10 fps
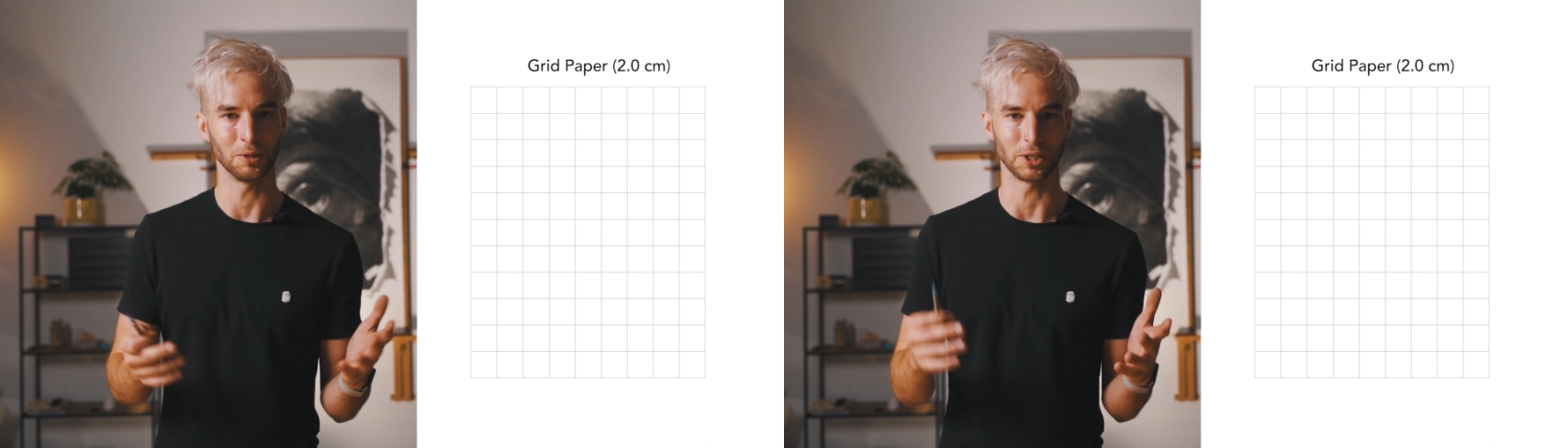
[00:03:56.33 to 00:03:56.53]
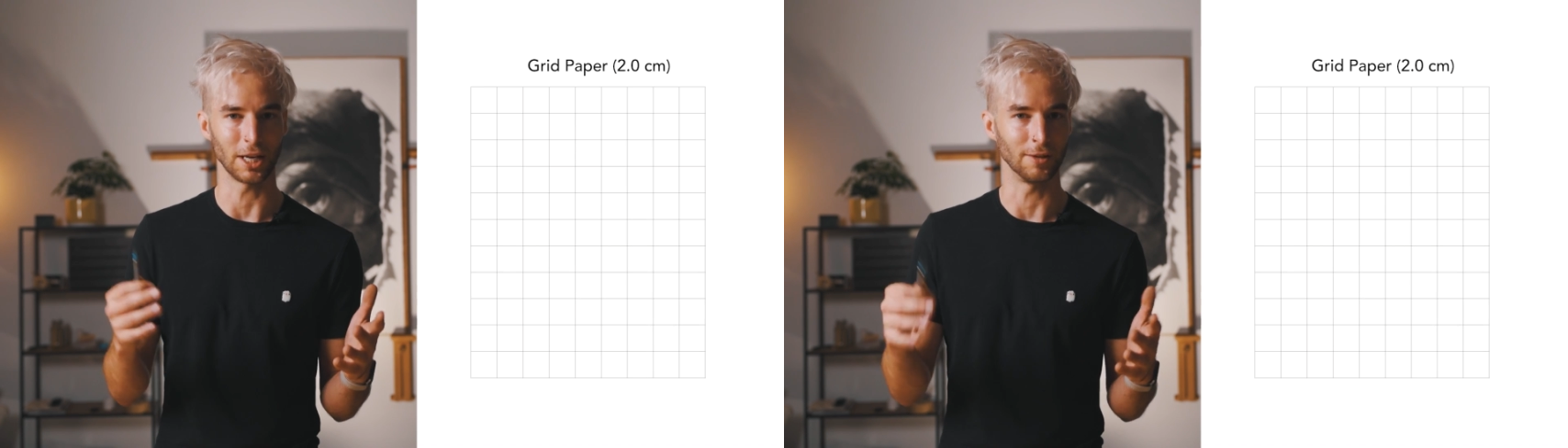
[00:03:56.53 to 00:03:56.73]

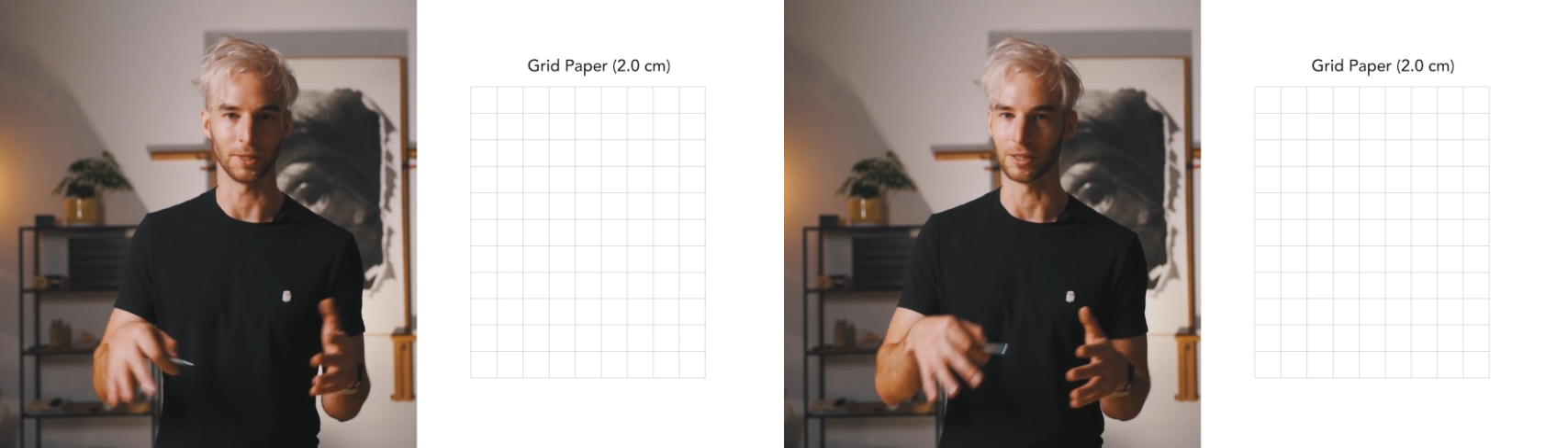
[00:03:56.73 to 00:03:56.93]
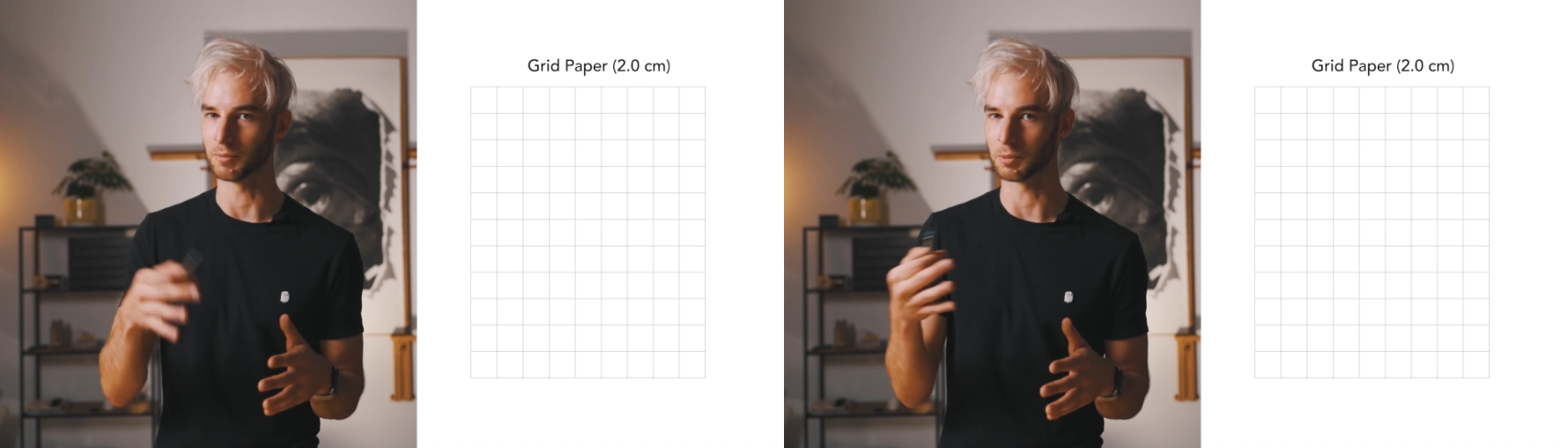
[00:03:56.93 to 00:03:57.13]
which gave
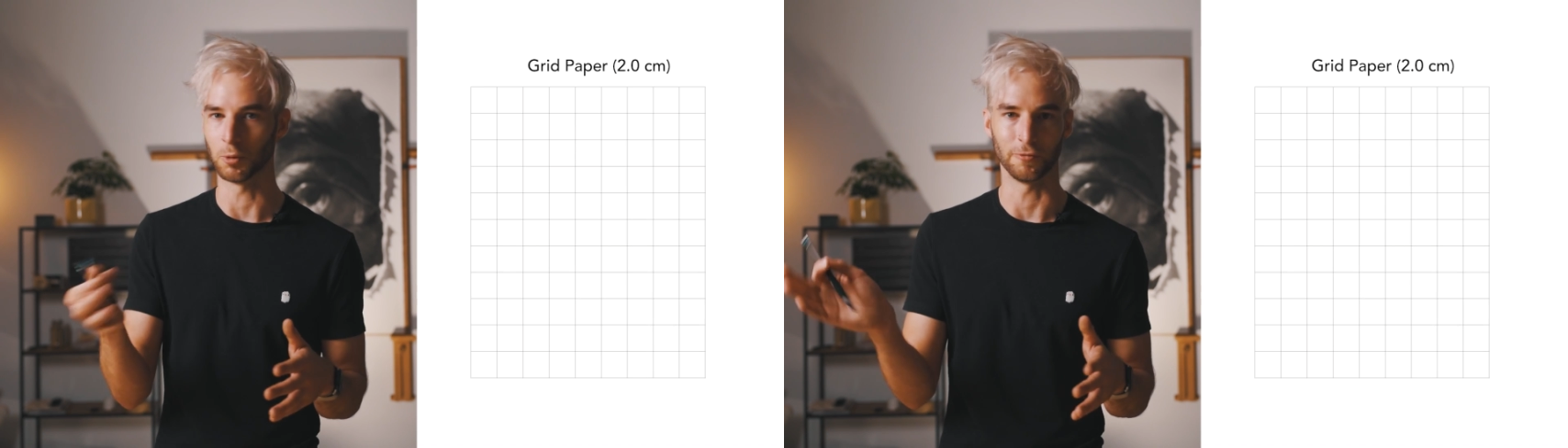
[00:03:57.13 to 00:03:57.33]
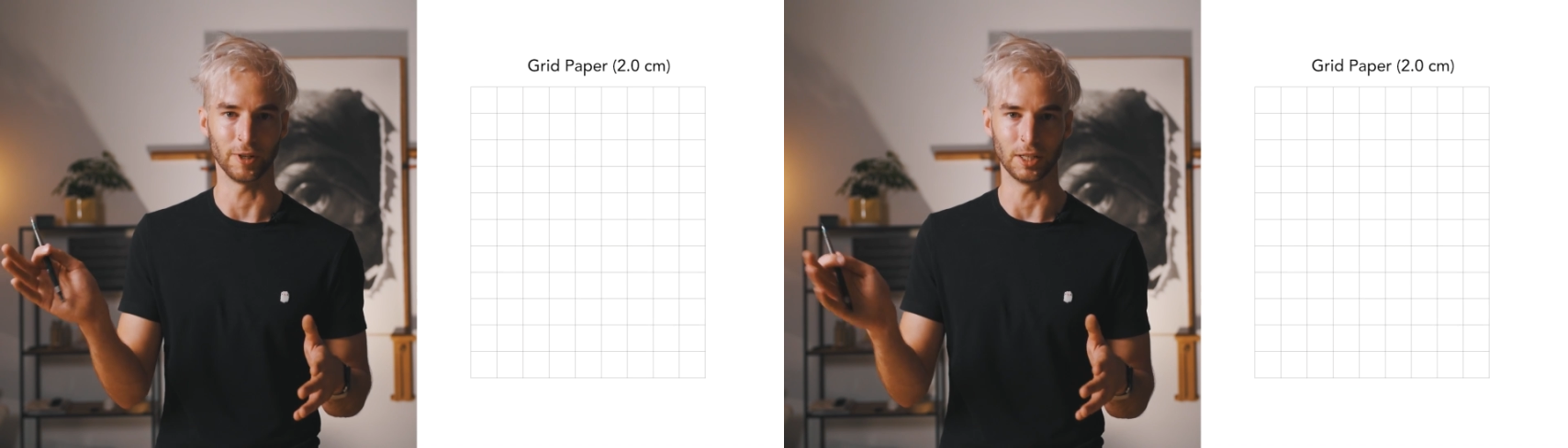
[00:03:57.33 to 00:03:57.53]
me a bit
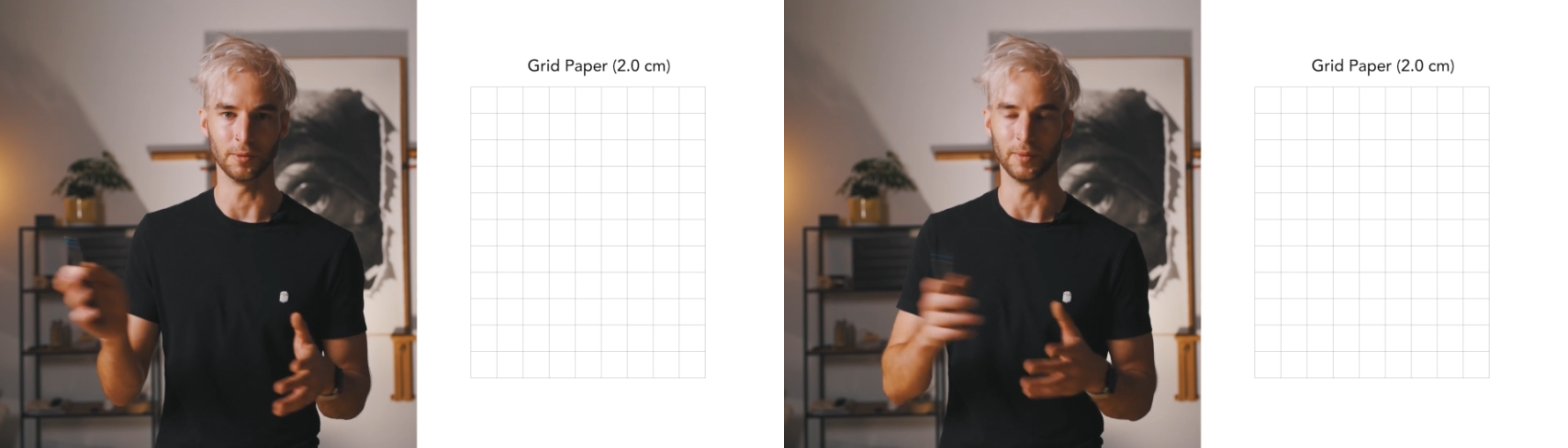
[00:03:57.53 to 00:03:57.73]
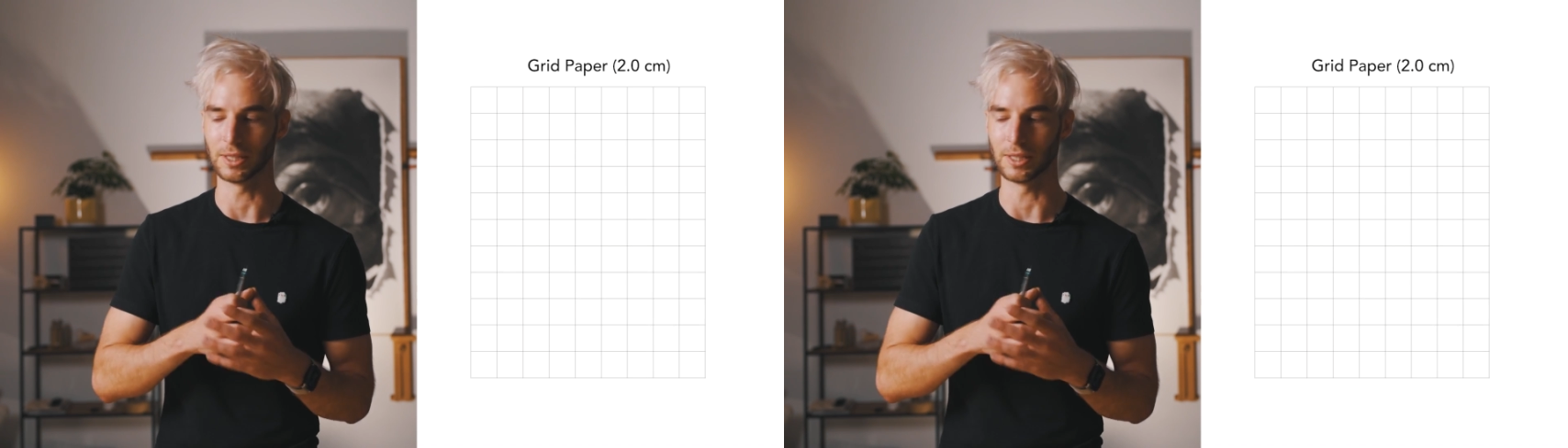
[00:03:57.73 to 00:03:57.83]
more freedom